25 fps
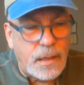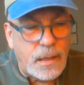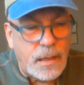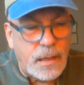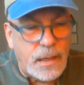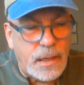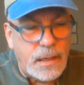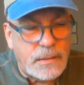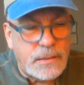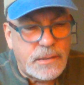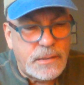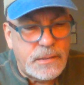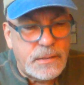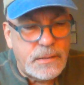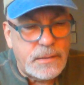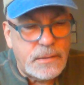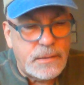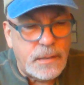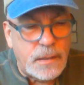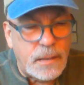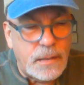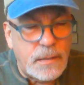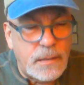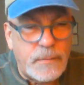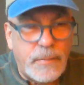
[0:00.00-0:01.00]
it's
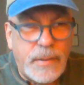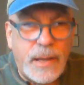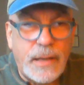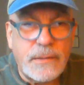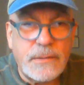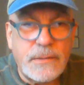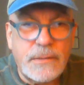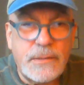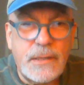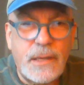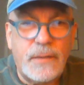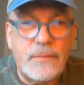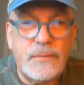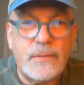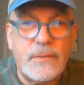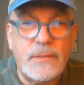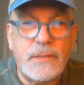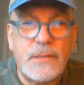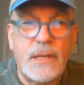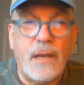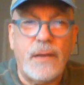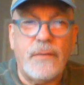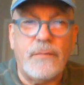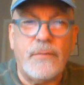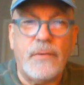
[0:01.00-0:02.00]
about self
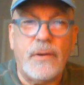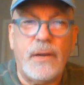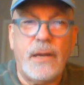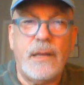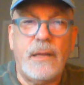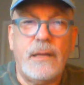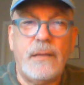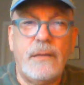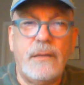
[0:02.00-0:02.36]
discovery.